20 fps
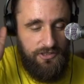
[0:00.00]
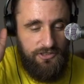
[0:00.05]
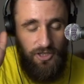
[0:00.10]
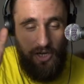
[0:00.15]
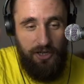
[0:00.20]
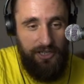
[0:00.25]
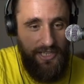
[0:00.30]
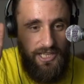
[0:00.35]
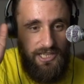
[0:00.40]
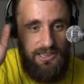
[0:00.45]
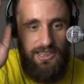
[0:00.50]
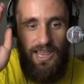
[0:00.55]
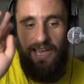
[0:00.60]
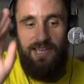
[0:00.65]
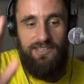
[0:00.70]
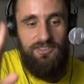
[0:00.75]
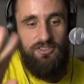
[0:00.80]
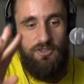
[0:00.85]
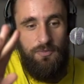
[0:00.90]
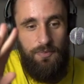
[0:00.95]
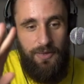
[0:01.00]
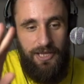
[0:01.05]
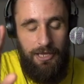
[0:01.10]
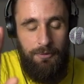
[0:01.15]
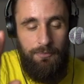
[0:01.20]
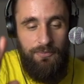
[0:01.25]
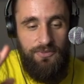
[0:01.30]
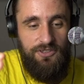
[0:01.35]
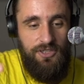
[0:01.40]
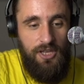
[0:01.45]
sonic laser
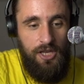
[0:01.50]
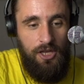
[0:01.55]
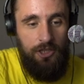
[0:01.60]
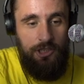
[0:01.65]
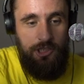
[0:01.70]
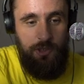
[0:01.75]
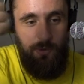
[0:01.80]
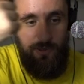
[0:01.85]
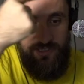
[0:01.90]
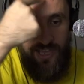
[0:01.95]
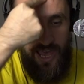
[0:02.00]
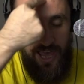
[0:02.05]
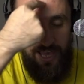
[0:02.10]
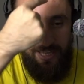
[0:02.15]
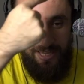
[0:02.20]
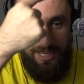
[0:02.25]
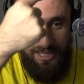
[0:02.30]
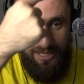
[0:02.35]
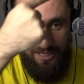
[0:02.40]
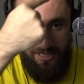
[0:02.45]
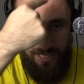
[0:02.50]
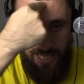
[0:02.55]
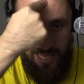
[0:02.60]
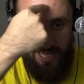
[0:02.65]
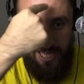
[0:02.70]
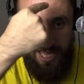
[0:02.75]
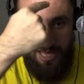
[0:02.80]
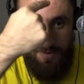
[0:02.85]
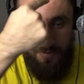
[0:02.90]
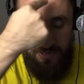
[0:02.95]
beams to attack
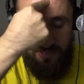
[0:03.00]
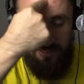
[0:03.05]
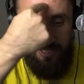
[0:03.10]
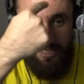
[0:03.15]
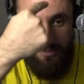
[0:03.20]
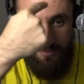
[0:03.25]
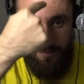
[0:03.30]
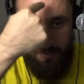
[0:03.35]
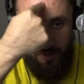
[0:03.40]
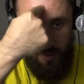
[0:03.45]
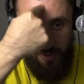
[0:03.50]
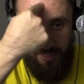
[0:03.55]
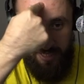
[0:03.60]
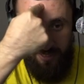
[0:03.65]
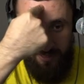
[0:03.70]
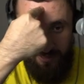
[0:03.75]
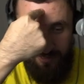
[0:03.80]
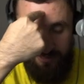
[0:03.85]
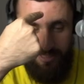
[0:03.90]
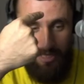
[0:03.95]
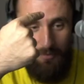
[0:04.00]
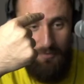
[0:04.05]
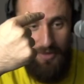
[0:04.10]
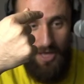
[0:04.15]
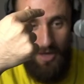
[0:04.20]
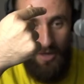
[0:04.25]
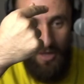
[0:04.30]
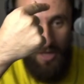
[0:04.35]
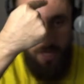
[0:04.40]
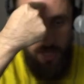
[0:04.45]
embassy employees,
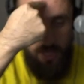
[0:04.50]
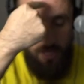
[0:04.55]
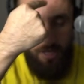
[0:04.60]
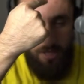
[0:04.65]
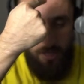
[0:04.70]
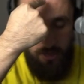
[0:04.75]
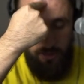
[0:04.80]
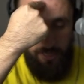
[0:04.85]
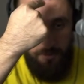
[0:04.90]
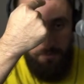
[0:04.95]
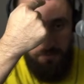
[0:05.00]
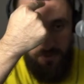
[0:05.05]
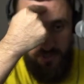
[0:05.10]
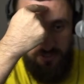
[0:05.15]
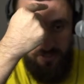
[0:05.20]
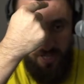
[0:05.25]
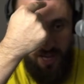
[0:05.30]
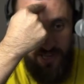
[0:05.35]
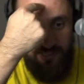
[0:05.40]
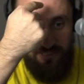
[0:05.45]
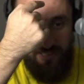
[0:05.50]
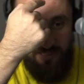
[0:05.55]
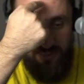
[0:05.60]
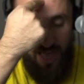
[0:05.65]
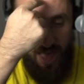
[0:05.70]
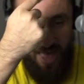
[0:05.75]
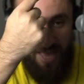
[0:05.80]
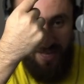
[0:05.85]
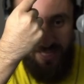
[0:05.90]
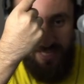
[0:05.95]
somehow like precisely
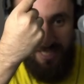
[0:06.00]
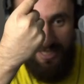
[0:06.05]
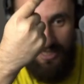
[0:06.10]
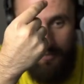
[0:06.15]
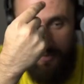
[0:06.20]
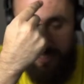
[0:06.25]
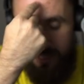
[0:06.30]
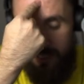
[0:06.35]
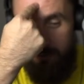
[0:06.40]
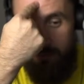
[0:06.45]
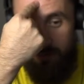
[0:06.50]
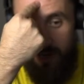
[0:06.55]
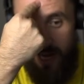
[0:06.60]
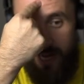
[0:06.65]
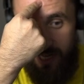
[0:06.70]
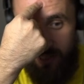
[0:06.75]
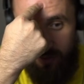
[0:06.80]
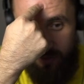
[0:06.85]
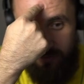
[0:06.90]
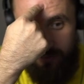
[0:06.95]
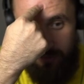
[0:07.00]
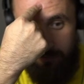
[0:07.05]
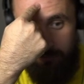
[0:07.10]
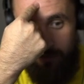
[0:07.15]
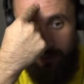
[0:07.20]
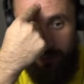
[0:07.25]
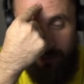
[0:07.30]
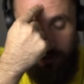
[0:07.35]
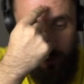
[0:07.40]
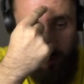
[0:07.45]
targeting them in the brain or
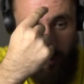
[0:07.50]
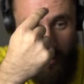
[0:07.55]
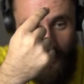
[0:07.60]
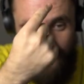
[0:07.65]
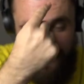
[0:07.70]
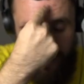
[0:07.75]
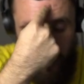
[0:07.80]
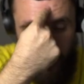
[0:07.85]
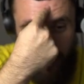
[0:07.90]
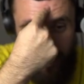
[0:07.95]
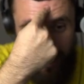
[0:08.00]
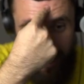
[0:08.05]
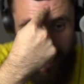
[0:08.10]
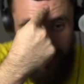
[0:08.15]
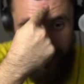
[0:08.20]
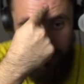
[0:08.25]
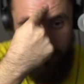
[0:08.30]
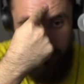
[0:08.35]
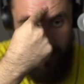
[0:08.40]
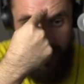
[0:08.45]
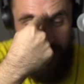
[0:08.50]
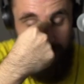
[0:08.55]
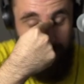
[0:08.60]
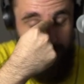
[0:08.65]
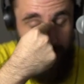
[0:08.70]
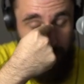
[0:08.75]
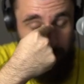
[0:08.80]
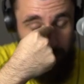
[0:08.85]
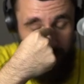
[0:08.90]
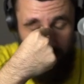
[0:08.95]
something to cause localized brain
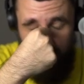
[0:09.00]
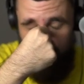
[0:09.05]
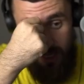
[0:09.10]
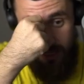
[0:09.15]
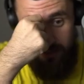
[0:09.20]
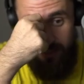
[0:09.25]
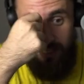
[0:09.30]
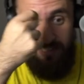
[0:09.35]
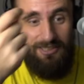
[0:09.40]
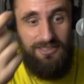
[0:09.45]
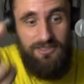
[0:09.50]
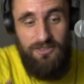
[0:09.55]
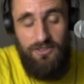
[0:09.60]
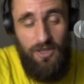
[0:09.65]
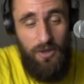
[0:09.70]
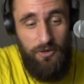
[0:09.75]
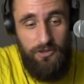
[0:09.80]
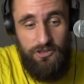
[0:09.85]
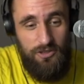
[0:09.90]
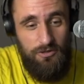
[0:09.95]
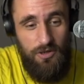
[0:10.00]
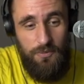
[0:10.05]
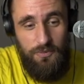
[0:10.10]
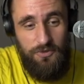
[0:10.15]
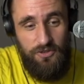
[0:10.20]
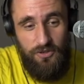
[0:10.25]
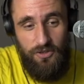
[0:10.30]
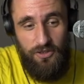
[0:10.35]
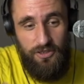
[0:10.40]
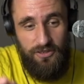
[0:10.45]
damage. That's so
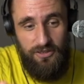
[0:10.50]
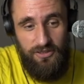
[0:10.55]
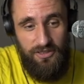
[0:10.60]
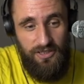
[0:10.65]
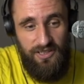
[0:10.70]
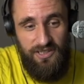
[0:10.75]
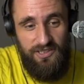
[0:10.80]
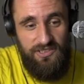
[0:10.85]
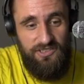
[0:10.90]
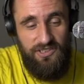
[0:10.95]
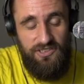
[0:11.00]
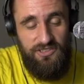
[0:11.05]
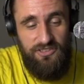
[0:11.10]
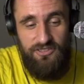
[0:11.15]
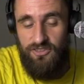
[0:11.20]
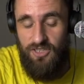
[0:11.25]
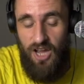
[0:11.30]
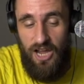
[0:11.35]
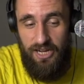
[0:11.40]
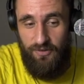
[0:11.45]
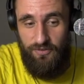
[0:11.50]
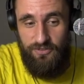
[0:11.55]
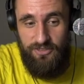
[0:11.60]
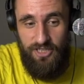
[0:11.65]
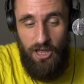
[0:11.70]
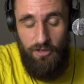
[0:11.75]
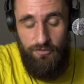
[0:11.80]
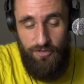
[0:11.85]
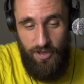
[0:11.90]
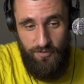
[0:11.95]
absurd. It's just kind of
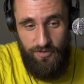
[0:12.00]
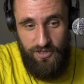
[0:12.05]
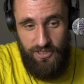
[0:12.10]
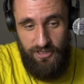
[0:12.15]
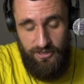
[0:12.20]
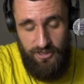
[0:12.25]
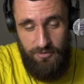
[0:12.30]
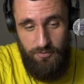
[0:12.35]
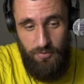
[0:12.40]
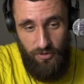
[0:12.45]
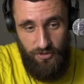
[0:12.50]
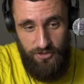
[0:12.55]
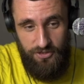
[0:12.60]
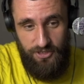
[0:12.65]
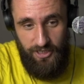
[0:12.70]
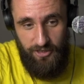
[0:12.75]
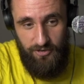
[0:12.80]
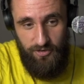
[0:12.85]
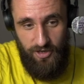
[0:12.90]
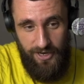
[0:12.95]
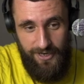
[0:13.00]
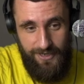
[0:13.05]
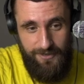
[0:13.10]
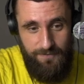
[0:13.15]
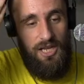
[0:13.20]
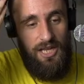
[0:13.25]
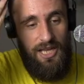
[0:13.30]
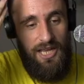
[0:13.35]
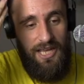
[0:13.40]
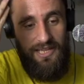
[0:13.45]
self-evidently bullshit, right?
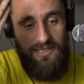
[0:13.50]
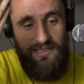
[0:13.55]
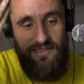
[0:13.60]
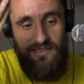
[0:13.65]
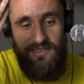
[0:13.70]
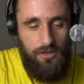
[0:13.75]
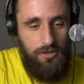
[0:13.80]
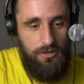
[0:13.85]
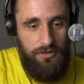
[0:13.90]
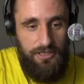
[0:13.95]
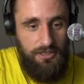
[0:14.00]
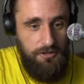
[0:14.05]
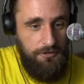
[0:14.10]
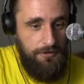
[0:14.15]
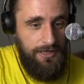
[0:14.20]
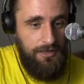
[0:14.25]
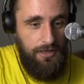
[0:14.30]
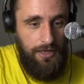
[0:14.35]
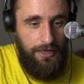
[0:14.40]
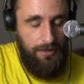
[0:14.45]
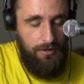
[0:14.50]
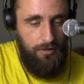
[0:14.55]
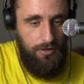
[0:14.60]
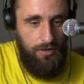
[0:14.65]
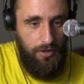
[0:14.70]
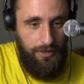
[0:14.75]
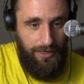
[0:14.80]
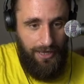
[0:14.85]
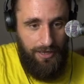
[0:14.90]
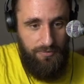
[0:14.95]
And then you think like,
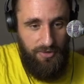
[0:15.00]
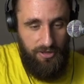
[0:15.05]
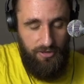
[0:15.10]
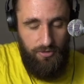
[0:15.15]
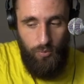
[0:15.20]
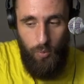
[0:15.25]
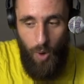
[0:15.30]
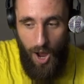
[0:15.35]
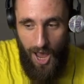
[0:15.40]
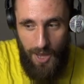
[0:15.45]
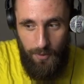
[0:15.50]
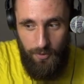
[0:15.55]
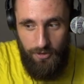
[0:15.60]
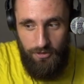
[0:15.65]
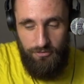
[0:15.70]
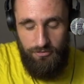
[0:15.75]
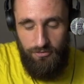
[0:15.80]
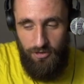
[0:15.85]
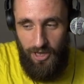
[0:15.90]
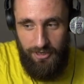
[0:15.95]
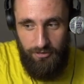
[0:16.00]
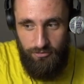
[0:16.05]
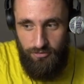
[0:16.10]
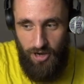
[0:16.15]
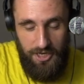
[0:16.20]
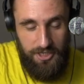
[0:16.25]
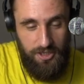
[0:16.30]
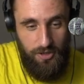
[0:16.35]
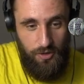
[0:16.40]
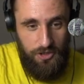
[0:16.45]
okay, but why would like
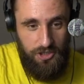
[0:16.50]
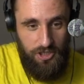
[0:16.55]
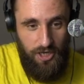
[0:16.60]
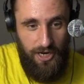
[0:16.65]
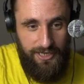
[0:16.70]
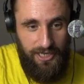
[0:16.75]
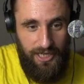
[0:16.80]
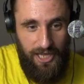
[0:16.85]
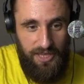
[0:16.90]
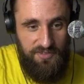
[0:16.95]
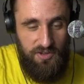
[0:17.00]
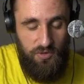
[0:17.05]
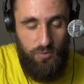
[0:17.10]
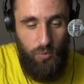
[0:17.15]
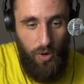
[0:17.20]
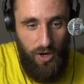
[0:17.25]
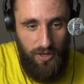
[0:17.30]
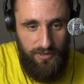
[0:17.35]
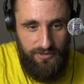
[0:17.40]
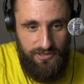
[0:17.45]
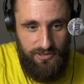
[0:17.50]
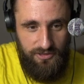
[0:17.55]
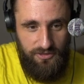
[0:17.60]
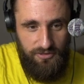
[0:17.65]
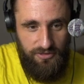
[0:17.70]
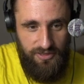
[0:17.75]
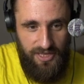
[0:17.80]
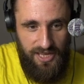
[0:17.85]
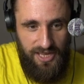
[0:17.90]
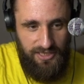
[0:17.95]
Russia or China even want to
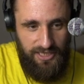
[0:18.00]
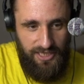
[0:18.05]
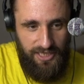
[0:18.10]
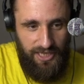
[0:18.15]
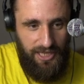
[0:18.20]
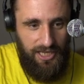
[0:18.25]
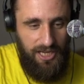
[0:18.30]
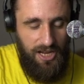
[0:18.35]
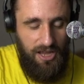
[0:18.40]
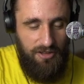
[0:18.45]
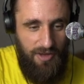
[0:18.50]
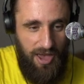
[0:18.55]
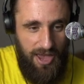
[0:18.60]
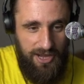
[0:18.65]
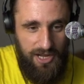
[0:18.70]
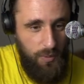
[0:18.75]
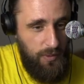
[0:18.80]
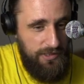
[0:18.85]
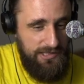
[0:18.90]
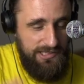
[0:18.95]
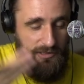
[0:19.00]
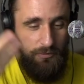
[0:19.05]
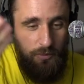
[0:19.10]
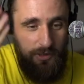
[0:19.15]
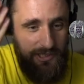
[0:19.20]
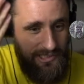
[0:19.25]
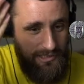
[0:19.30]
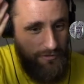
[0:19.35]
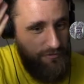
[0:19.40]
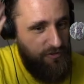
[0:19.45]
do that in Havana? What's
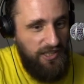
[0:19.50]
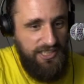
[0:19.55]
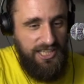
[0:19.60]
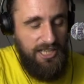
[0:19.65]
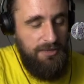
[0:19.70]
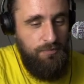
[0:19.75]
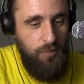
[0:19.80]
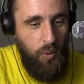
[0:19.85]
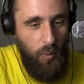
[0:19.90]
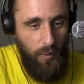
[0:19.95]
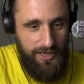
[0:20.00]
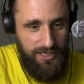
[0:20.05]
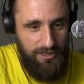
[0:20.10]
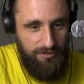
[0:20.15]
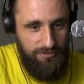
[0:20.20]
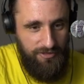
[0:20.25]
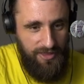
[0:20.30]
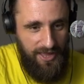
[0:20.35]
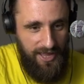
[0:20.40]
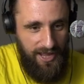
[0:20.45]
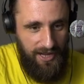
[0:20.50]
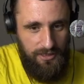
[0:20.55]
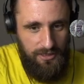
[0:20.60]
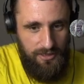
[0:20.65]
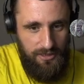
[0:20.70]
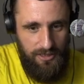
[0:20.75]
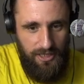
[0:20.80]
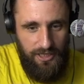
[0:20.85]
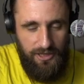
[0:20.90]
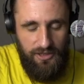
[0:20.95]
the fucking point of that?
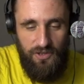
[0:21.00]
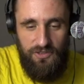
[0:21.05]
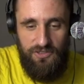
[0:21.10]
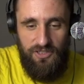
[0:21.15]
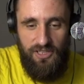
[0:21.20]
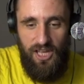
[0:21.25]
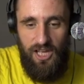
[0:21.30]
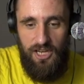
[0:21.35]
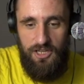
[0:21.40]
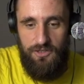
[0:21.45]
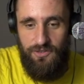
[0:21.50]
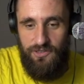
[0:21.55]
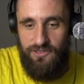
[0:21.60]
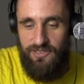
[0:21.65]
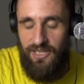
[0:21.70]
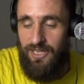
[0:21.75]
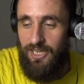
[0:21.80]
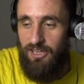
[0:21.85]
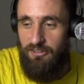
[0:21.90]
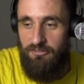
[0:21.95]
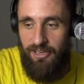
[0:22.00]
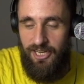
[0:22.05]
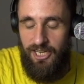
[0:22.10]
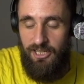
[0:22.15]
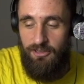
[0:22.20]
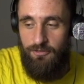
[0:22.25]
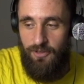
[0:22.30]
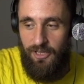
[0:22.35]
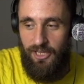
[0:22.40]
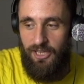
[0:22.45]
Like those are countries that, if
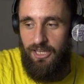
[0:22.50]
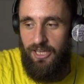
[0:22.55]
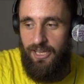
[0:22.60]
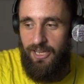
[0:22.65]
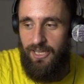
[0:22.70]
anything, like